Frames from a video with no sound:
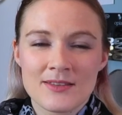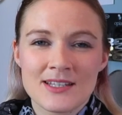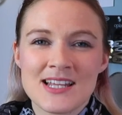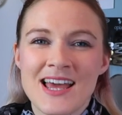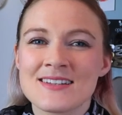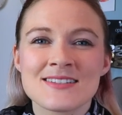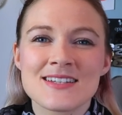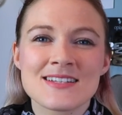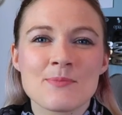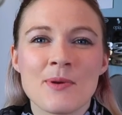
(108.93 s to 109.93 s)
They tend to
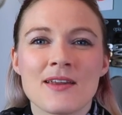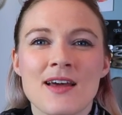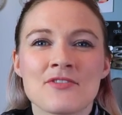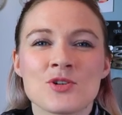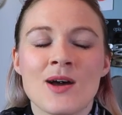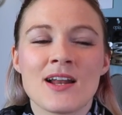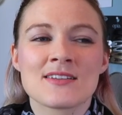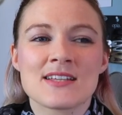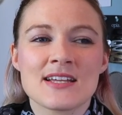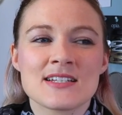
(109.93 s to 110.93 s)
dissipate after a while
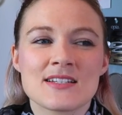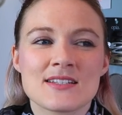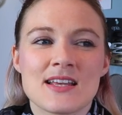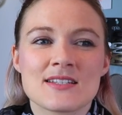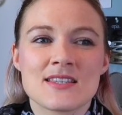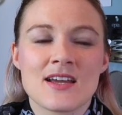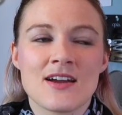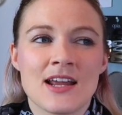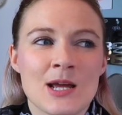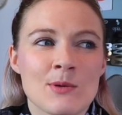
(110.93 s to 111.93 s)
because I tend to sit
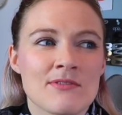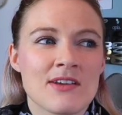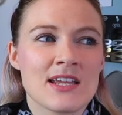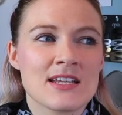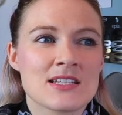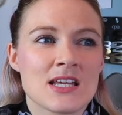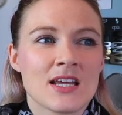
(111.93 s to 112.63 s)
there and I will read.